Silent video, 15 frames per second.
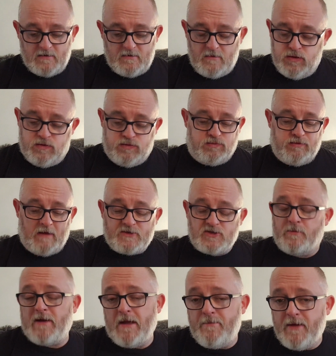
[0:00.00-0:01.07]
As
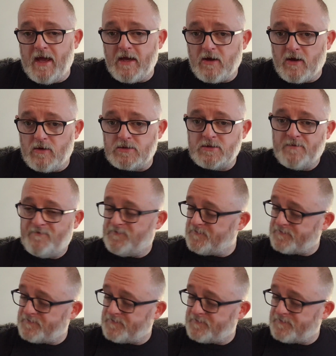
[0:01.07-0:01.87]
double IPA goes,